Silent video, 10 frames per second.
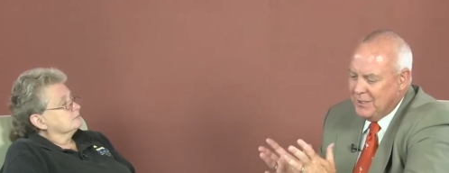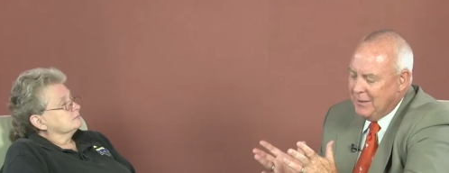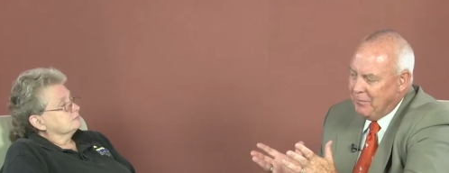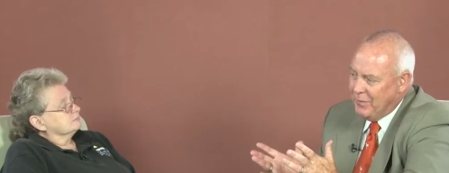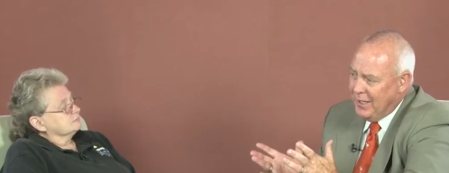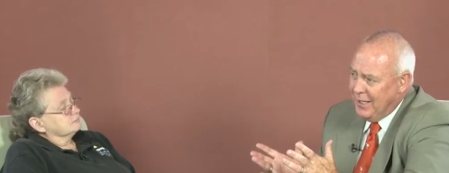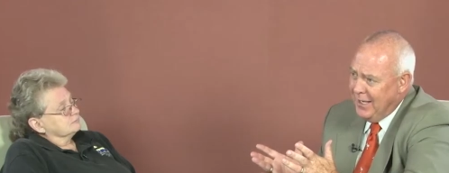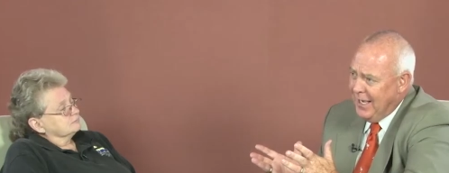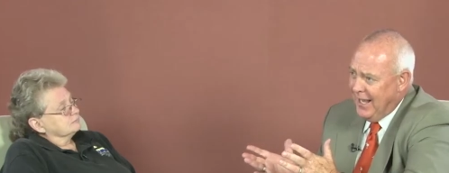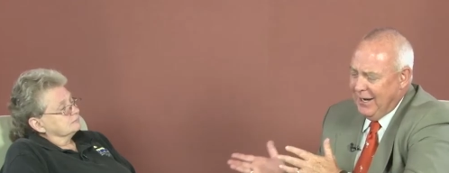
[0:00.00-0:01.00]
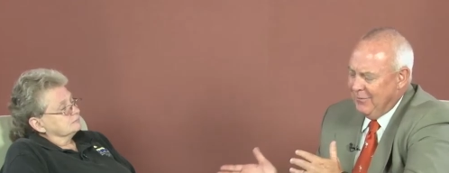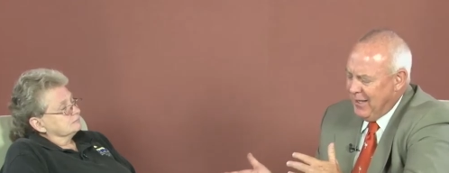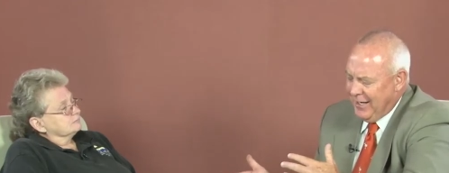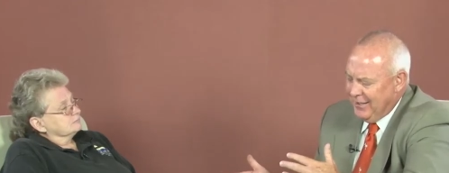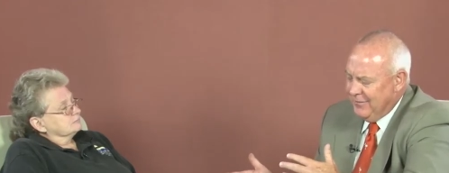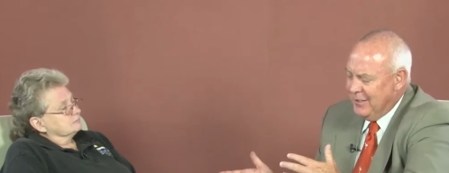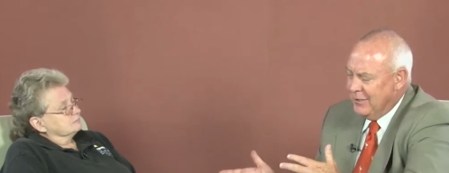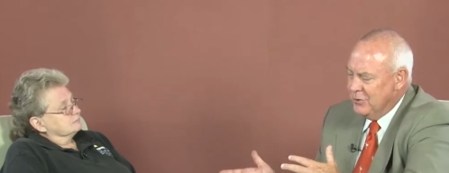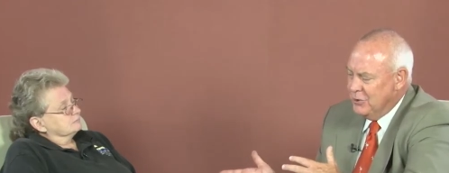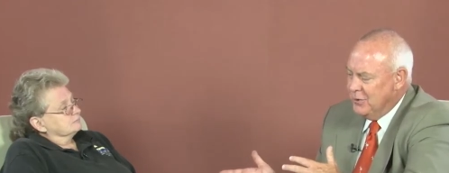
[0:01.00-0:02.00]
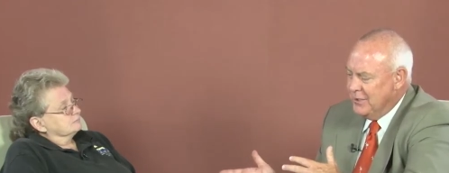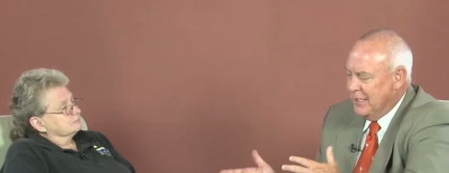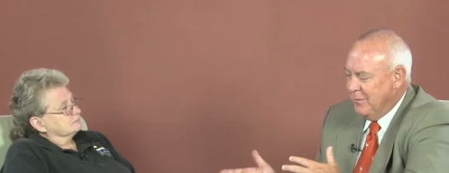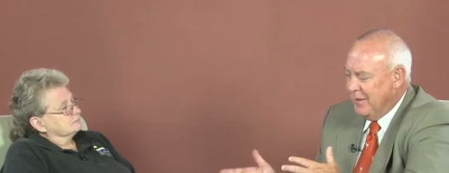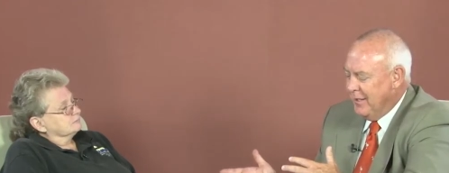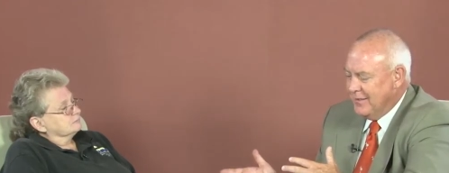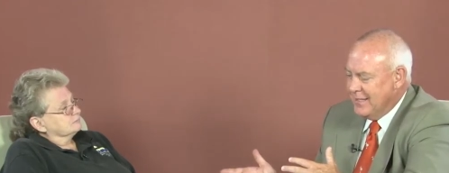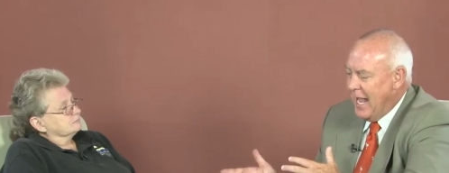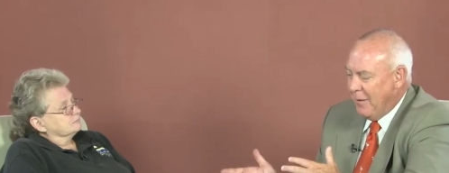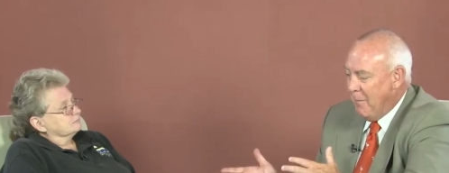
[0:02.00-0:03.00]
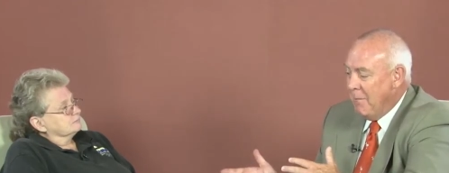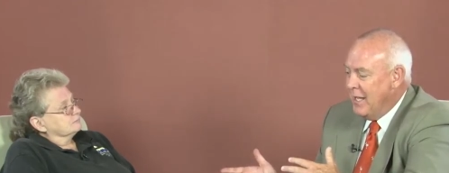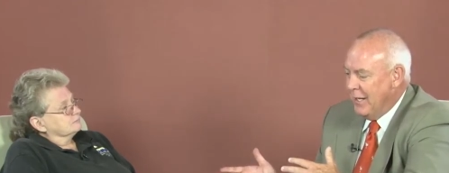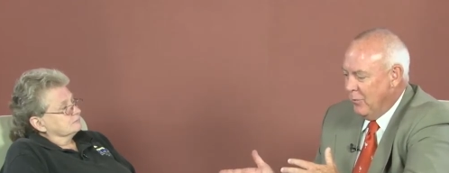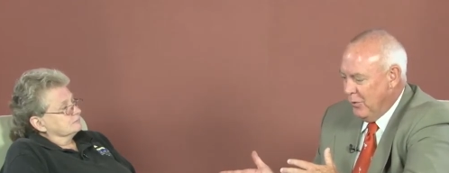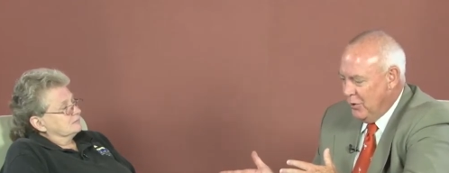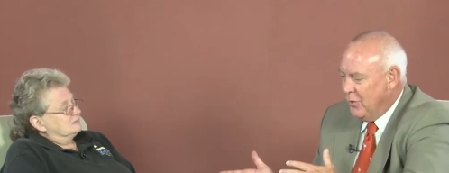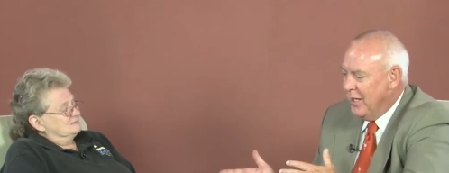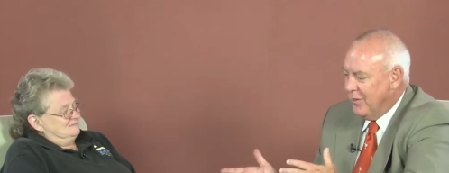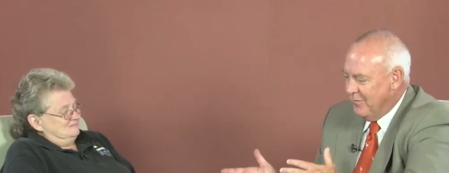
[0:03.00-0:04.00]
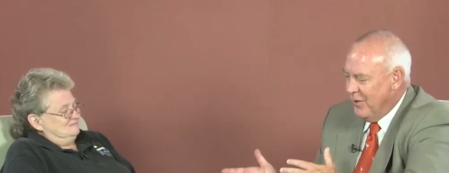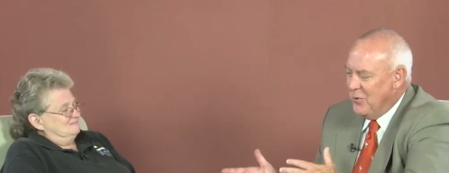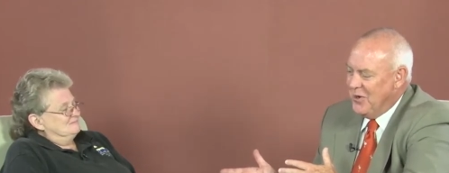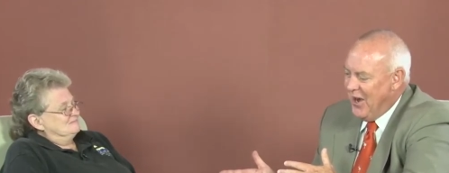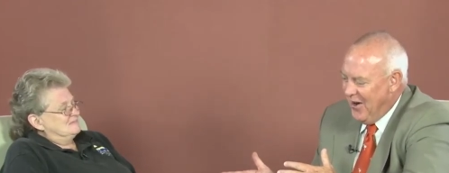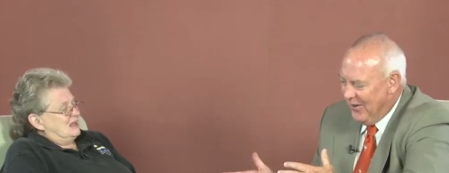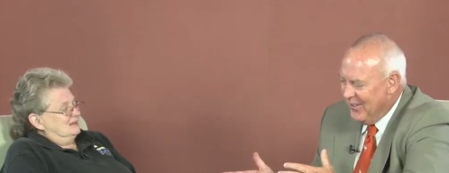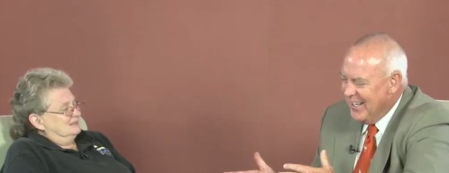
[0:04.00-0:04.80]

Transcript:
Speaker 1: But and I, I loved it because you could tell me the exact minute when you got the phone call.